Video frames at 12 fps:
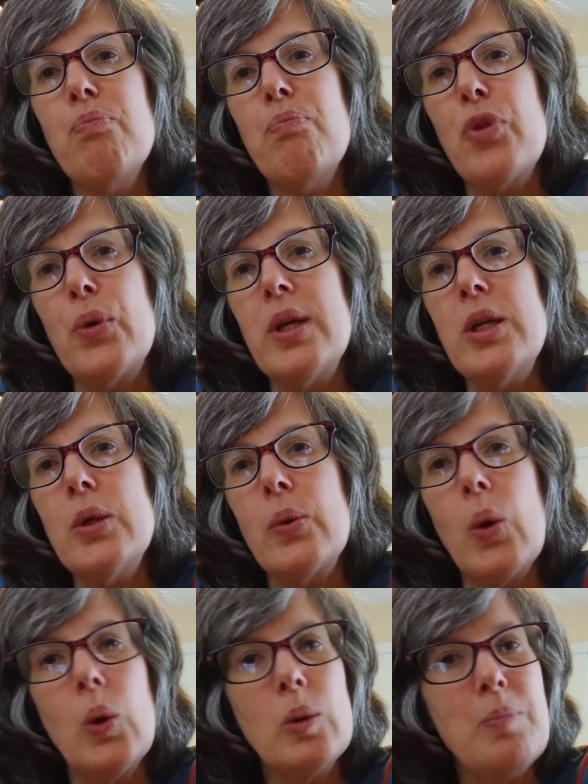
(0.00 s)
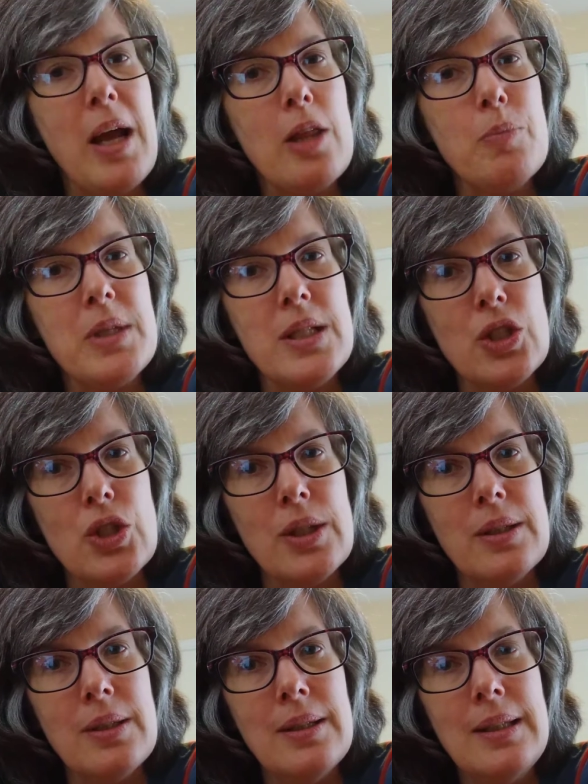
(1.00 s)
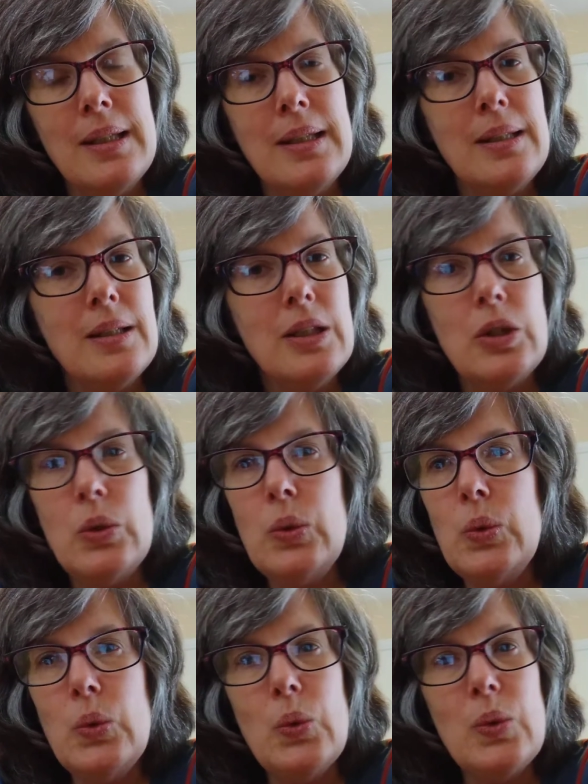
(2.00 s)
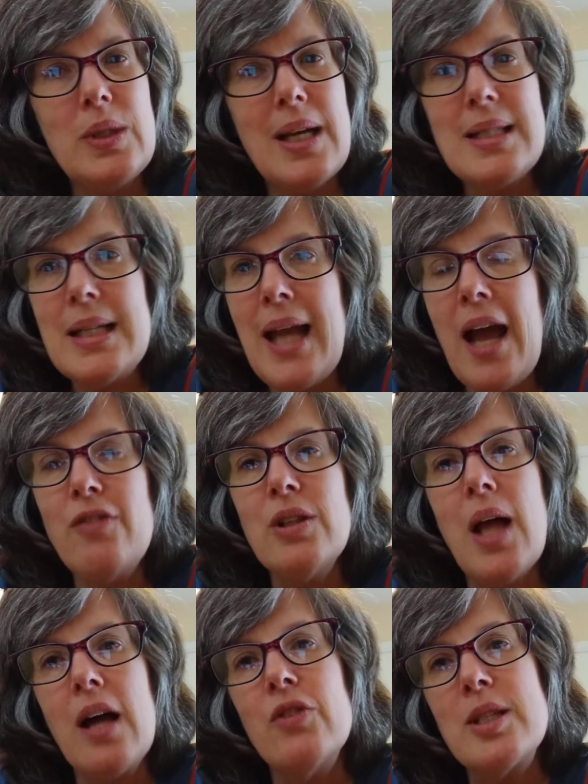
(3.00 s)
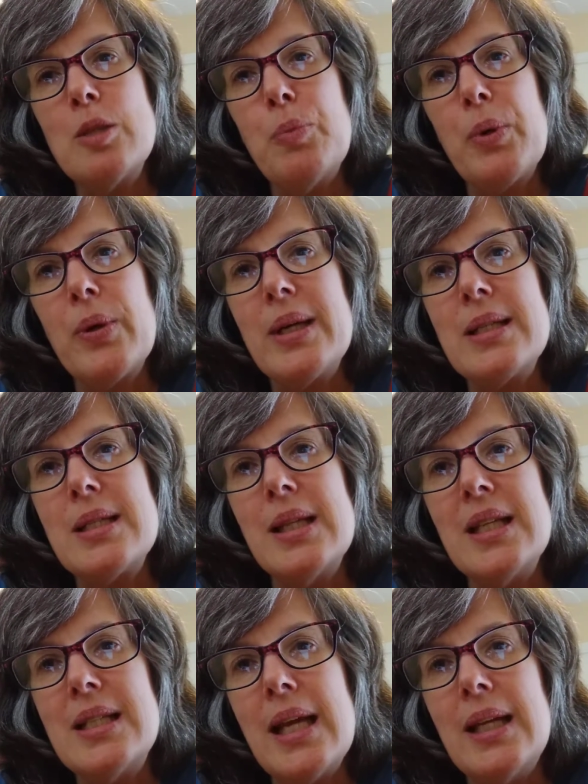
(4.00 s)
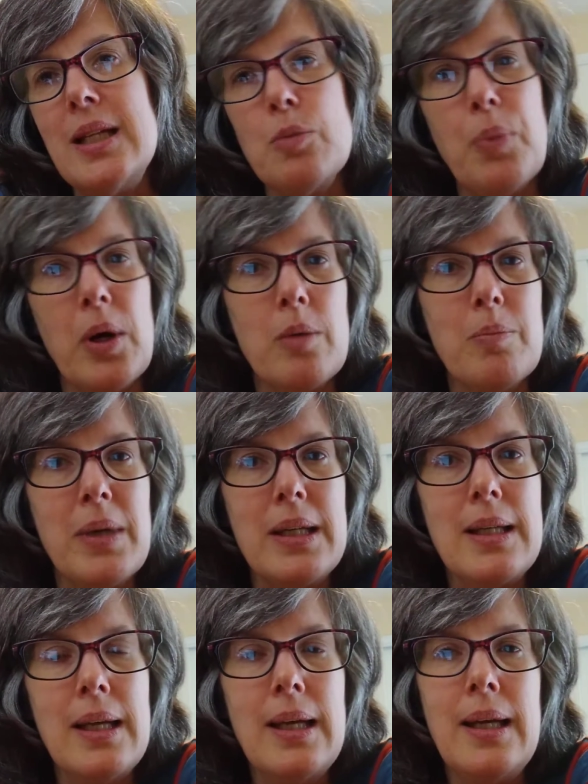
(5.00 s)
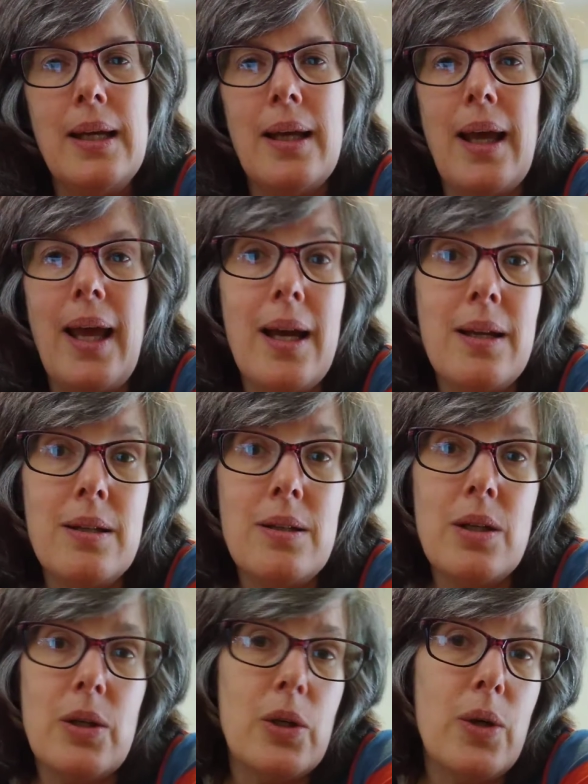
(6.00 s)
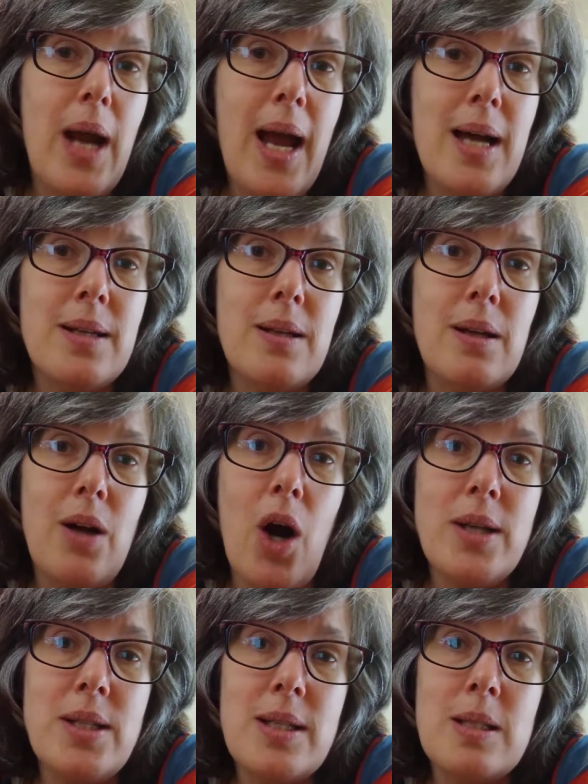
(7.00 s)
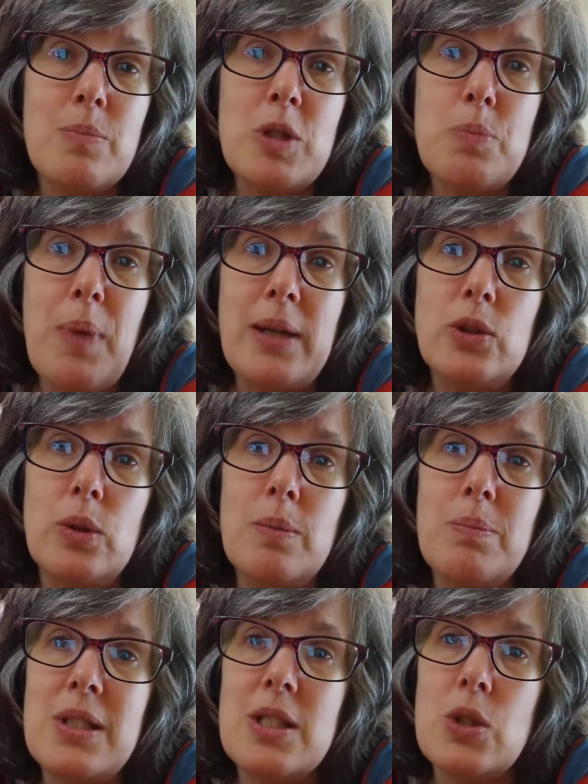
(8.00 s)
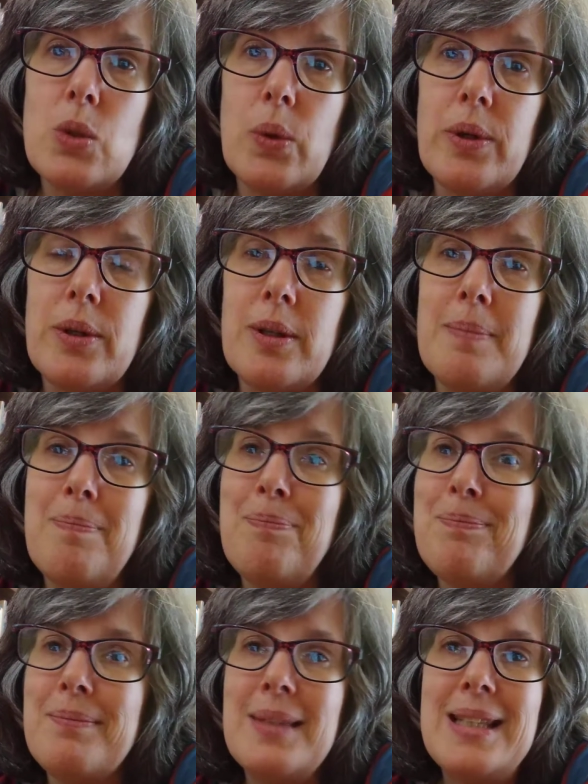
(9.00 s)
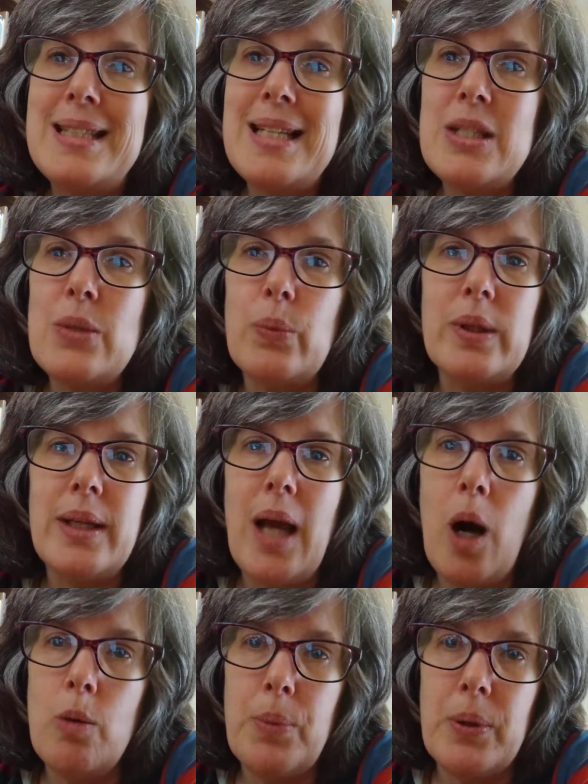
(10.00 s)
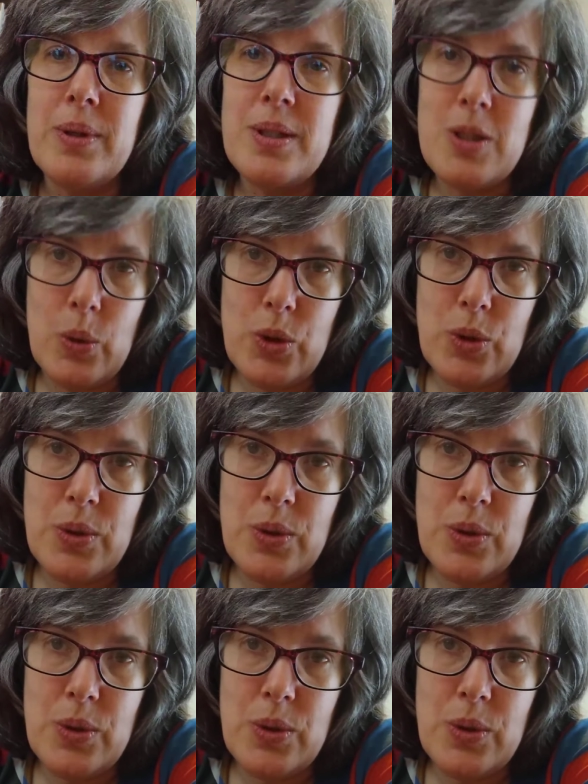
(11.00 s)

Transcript: 30-year-old mathematician who doesn't have a lot of experience in the dating department, and her autism spectrum disorder doesn't really help her in social